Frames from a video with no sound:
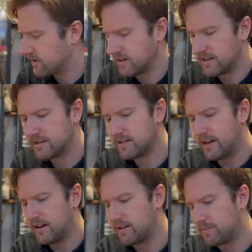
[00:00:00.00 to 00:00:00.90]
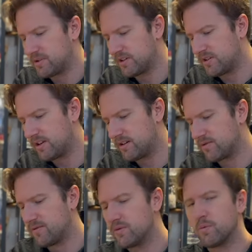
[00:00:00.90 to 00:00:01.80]
And this is kind of like the position that your
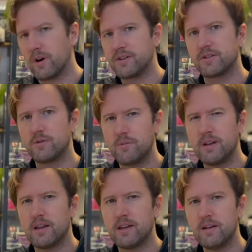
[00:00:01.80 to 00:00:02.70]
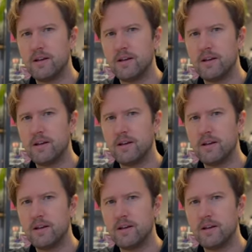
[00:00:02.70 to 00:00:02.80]
foot wants to be in.